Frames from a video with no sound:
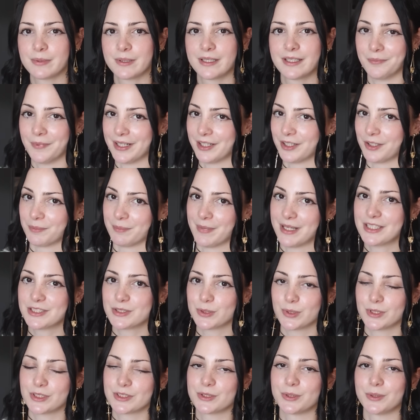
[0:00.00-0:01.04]
When her
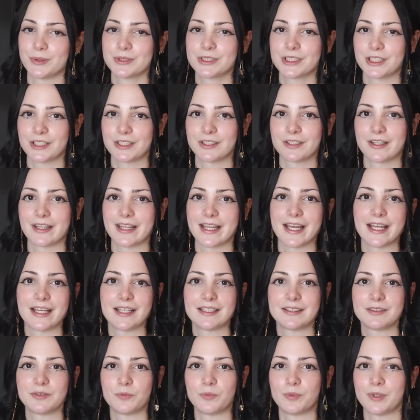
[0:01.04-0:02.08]
mentor told her
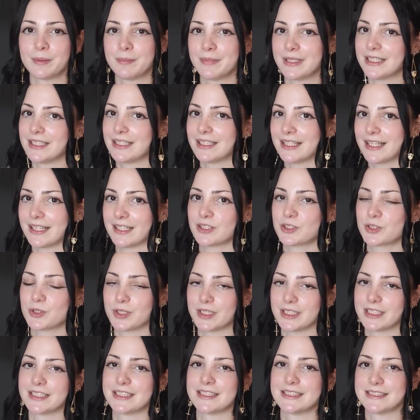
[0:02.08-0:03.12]
that women get
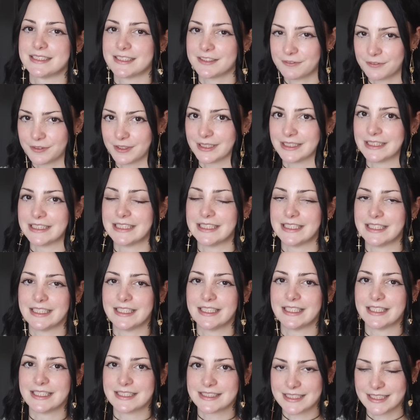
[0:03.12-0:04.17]
treated differently
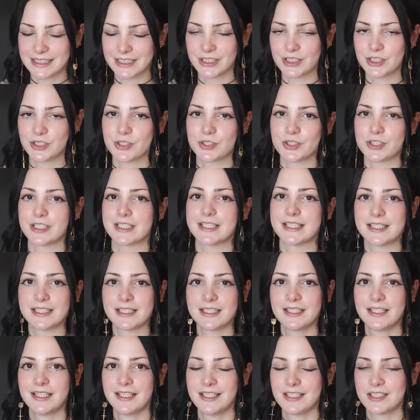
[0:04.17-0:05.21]
in this
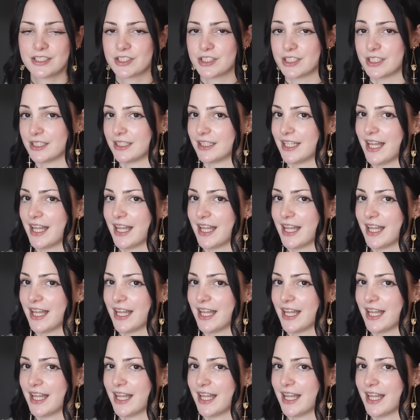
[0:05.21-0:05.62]
industry, she